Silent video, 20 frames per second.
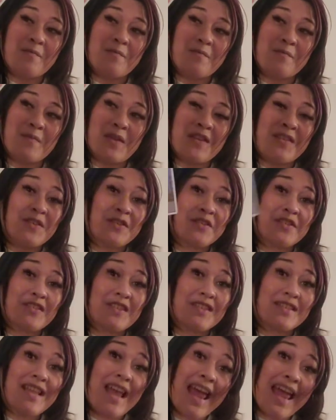either to
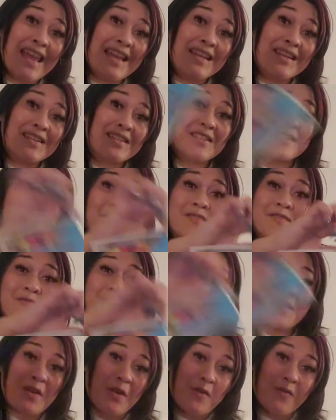the 10 to,
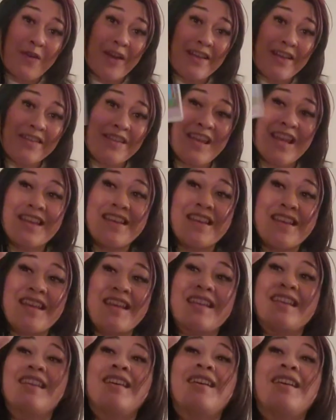finally end
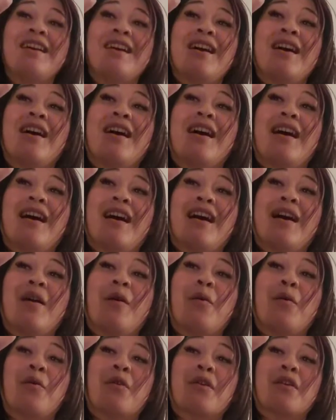it,
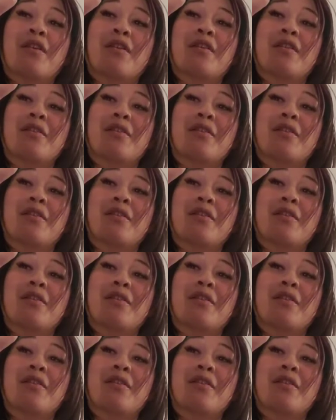or,